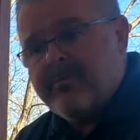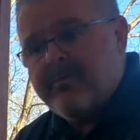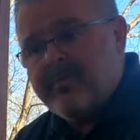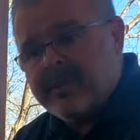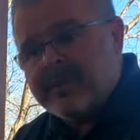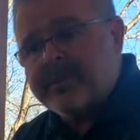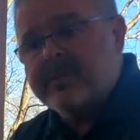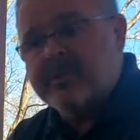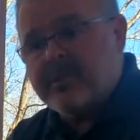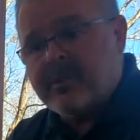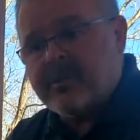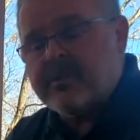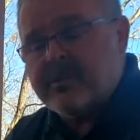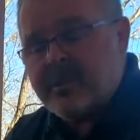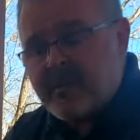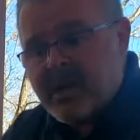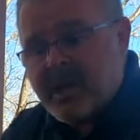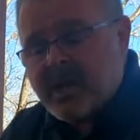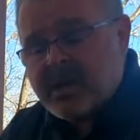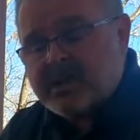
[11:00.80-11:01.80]
this certain
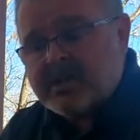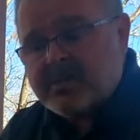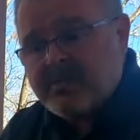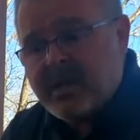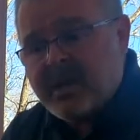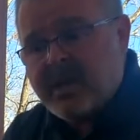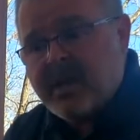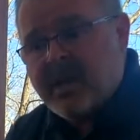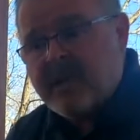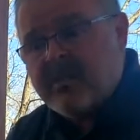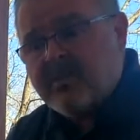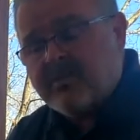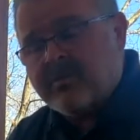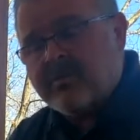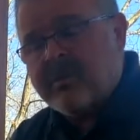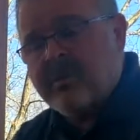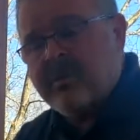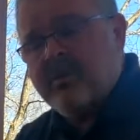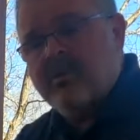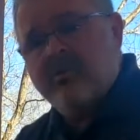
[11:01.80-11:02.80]
amount of speed
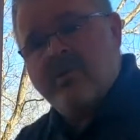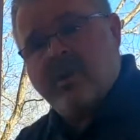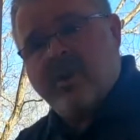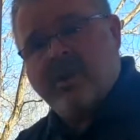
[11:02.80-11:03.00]
through